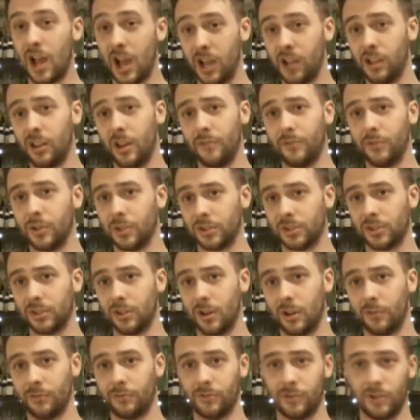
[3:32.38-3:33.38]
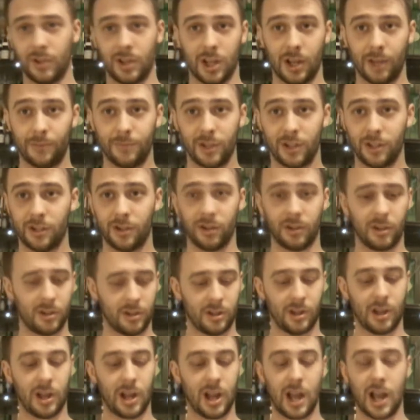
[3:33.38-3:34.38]
I love this stuff. I mean,
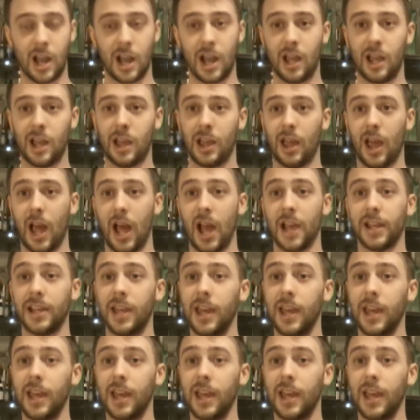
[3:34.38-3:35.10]
I